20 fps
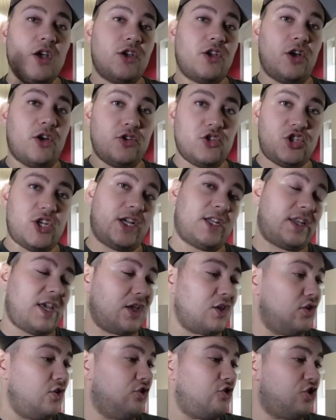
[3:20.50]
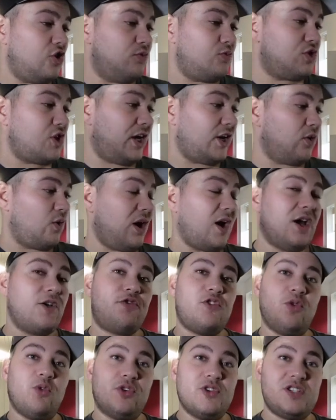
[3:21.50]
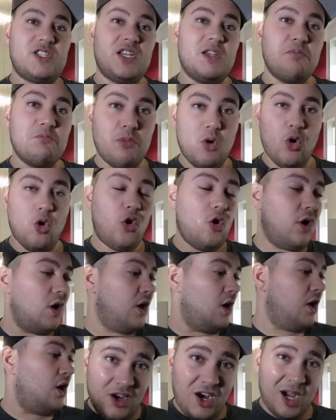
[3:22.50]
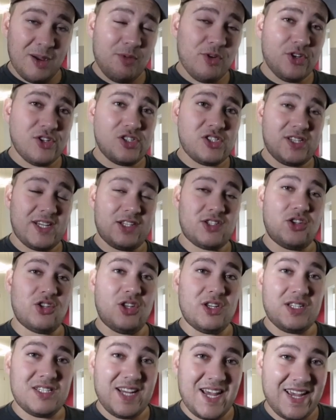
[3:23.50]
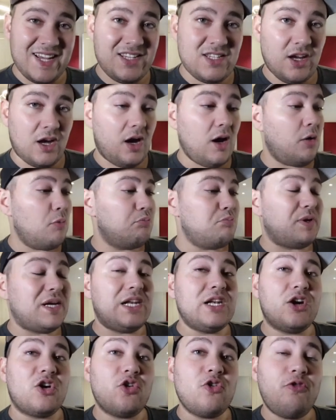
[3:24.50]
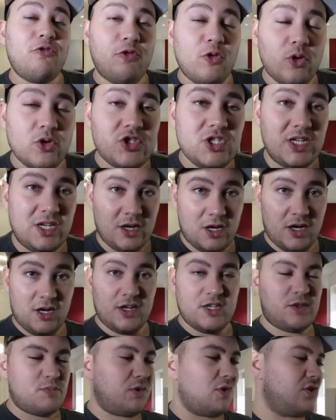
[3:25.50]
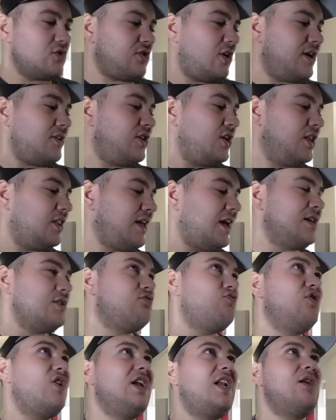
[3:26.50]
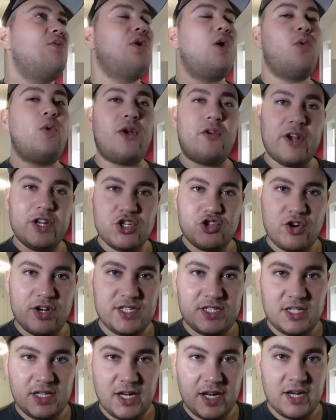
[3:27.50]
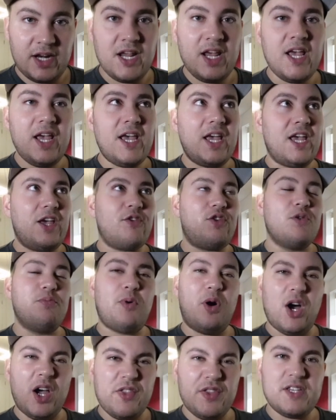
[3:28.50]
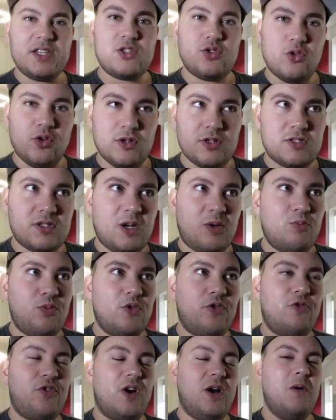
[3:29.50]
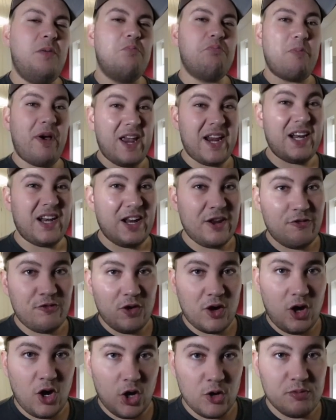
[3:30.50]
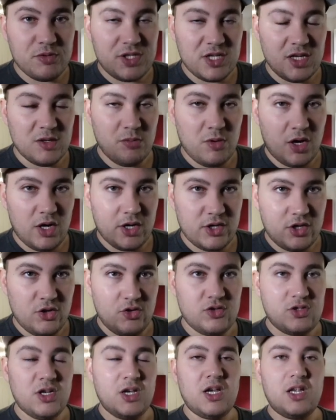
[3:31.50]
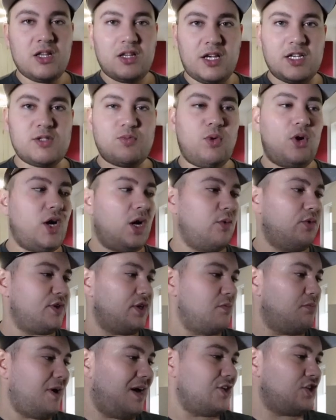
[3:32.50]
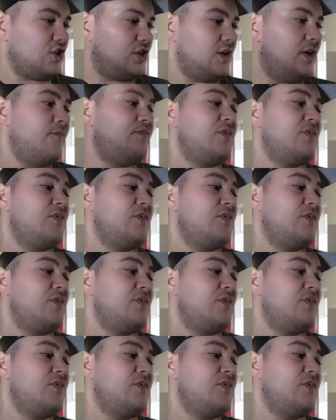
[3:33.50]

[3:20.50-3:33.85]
Go check that YouTube channel out if you want to see more. I'm going to stick to the data below 40 Hertz because I think that's really what we're interested in if you're buying this sort of subwoofer, mainly for home cinema use. That's what I would imagine.